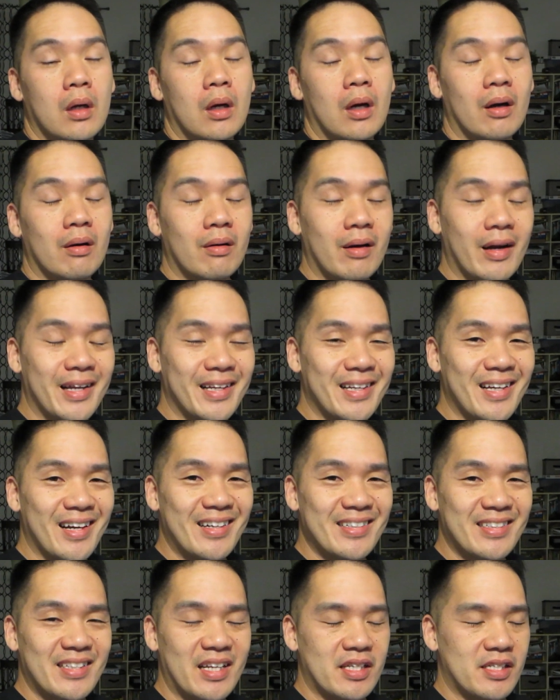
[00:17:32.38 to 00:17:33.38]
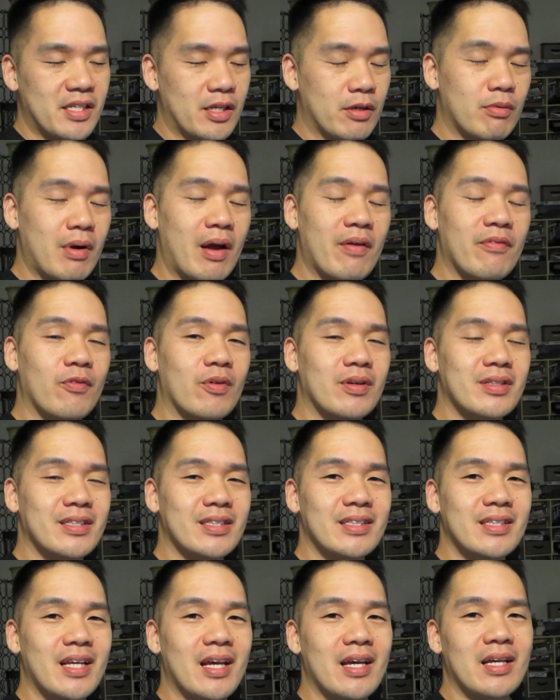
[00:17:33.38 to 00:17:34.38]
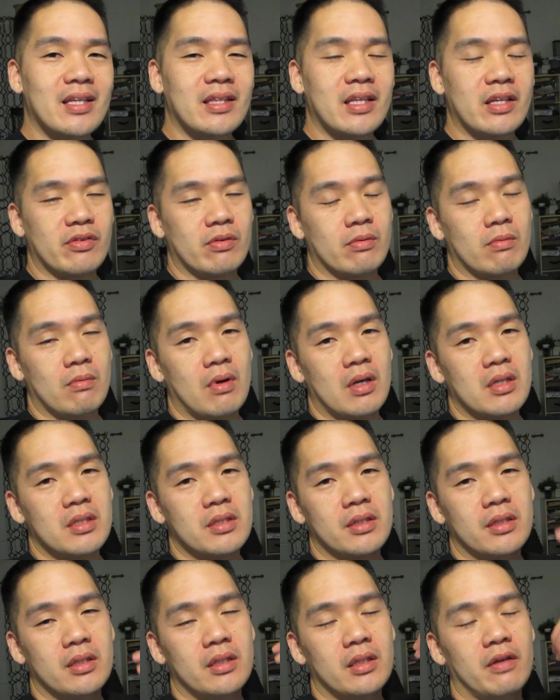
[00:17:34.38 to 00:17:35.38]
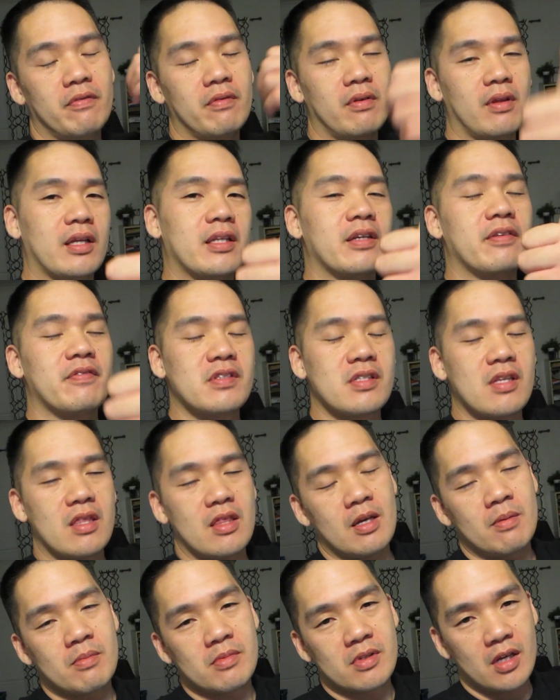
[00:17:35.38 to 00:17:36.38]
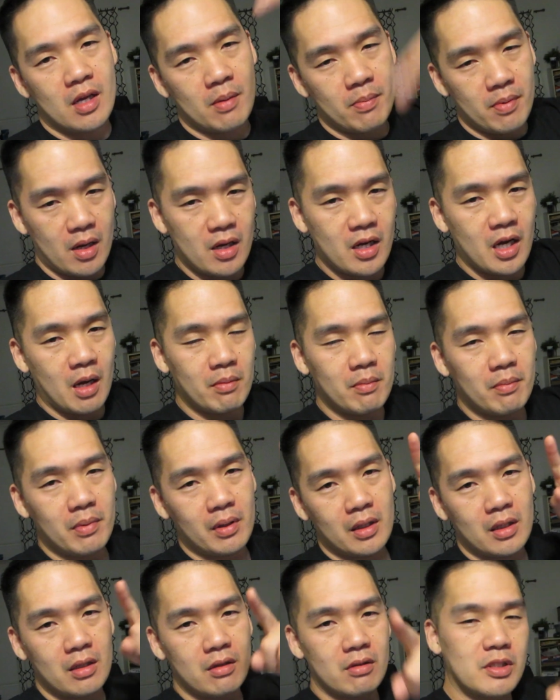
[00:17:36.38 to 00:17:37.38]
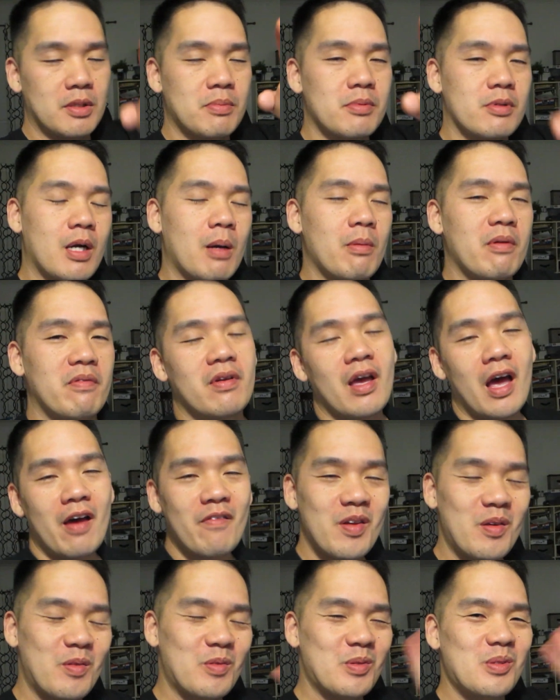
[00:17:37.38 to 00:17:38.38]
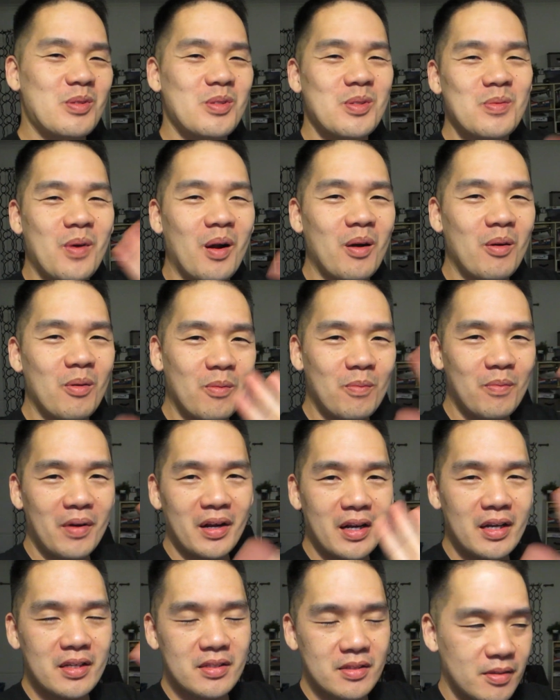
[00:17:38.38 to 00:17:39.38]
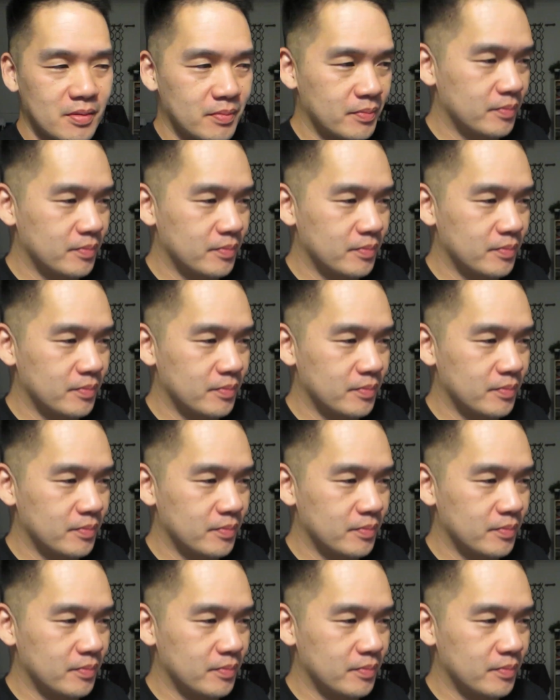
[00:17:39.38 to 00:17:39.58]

Alright guys, that is a wrap for today. Thanks for watching. If you like, give us a thumbs up, comment below, subscribe if you haven't, and we'll see you tomorrow. Bye guys.